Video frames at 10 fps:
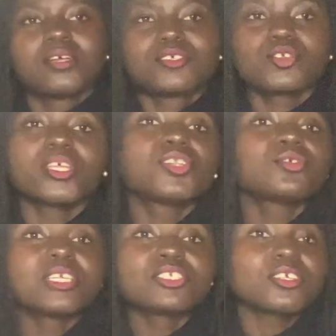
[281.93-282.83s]
So the dude
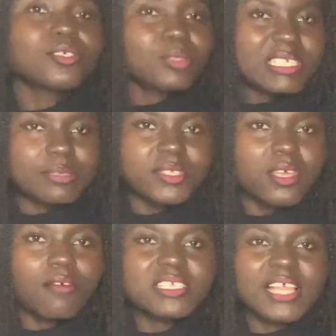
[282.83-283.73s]
introduces
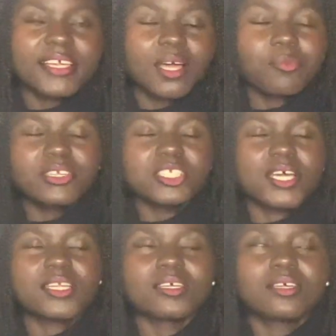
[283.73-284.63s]
himself. He's like, I'm
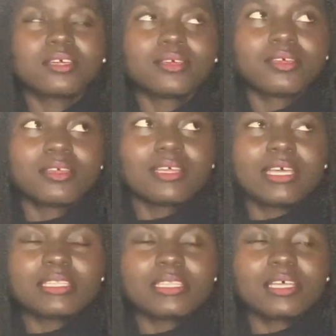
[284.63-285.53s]
Richard.
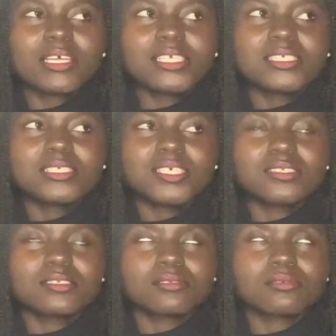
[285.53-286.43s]
And the lady
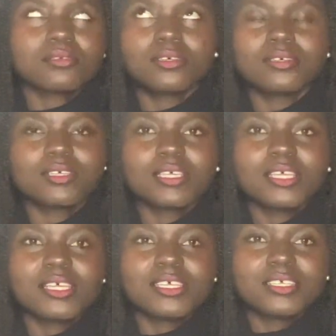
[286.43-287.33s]
just
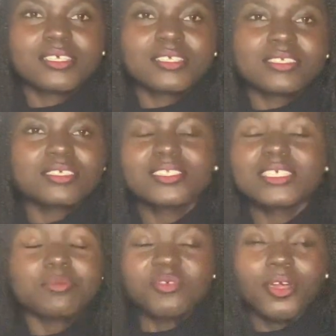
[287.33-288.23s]
she
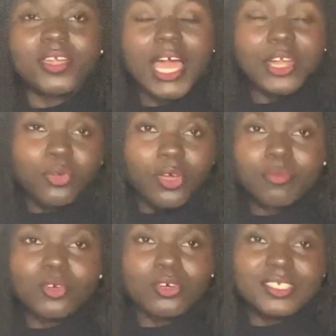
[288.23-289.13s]
seems very annoyed
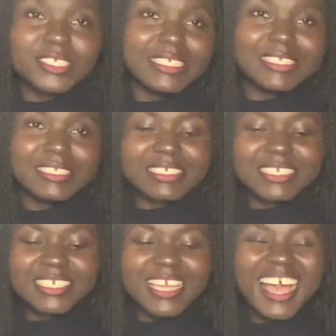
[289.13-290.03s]
because
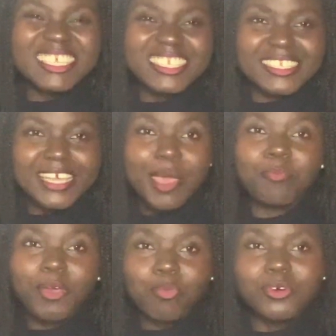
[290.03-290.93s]
she has a
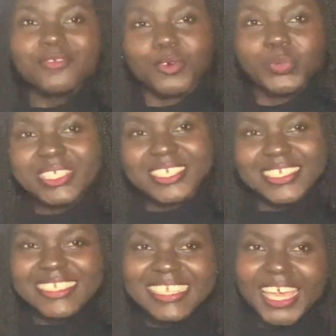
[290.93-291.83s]
purpose for which
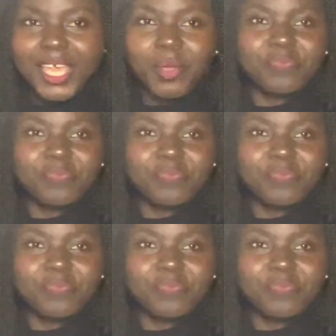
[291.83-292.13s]
she's there.